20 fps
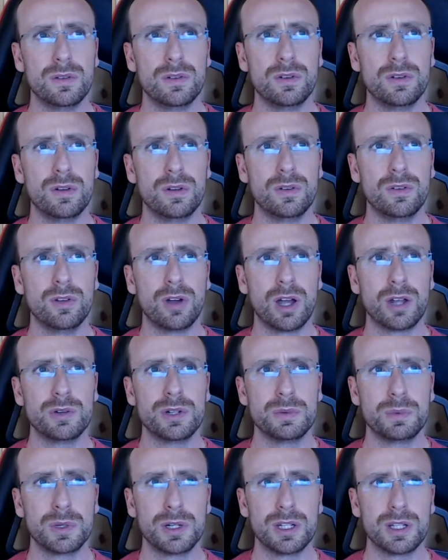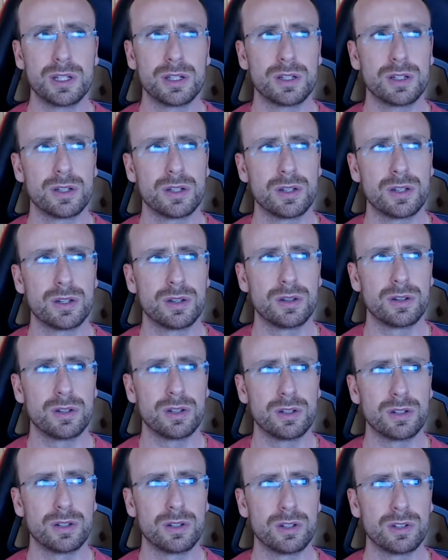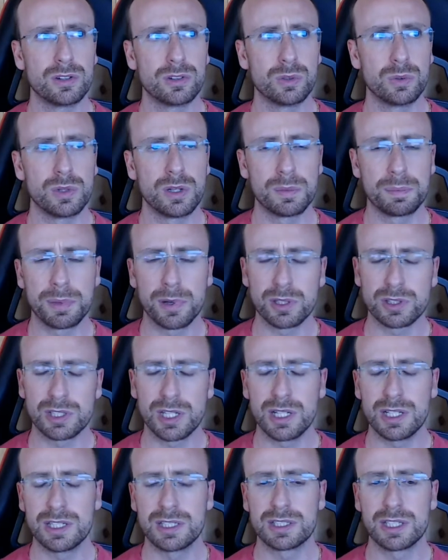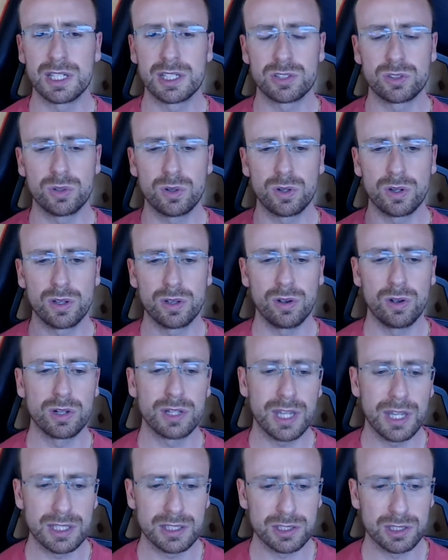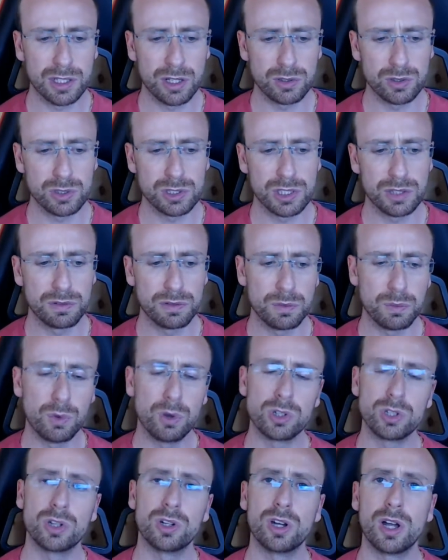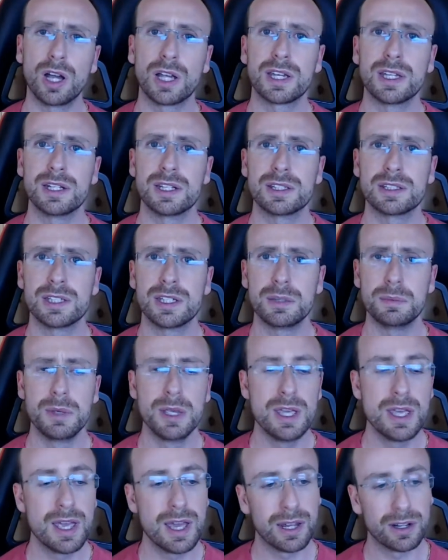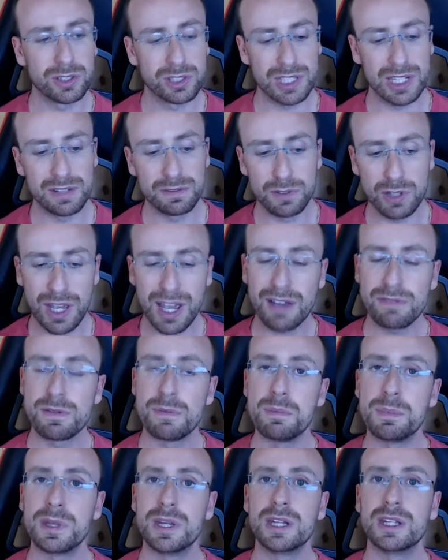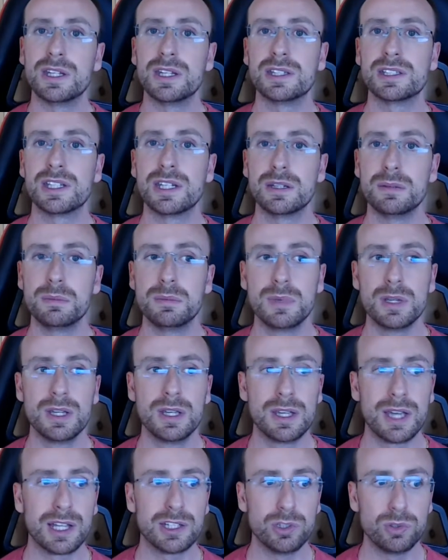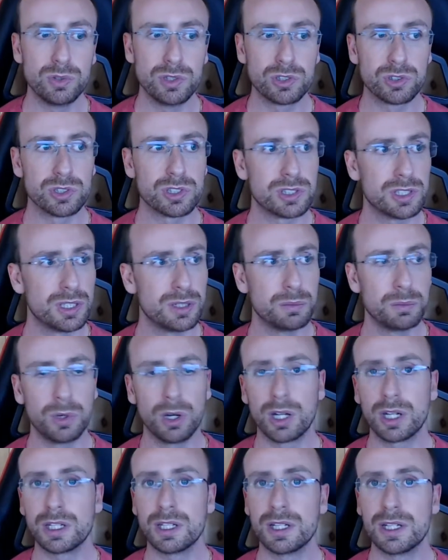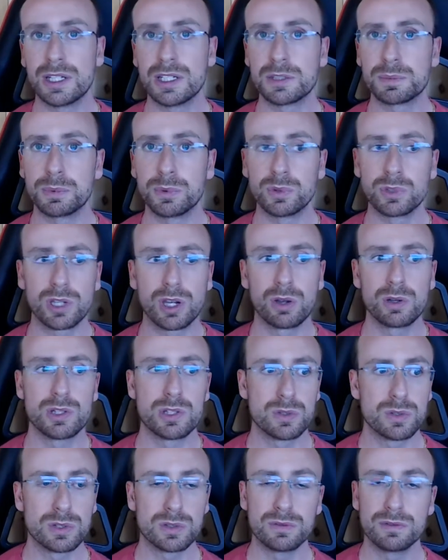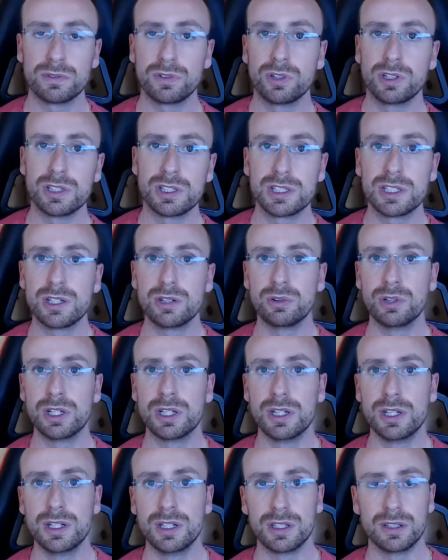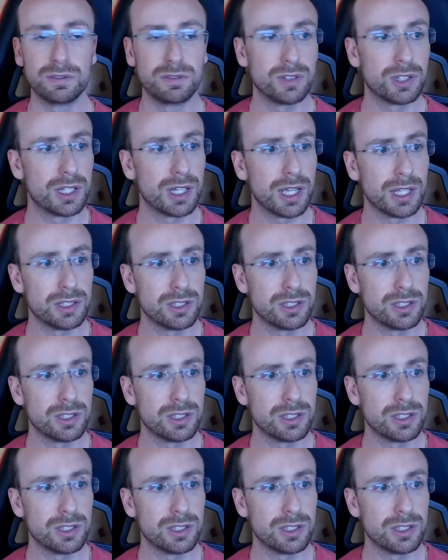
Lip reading: not only will it doing a personality test or getting to know yourself and what you're like in a team. And I say, if you haven't been in a team and you're interested in working in esports, go and do some volunteering if you can.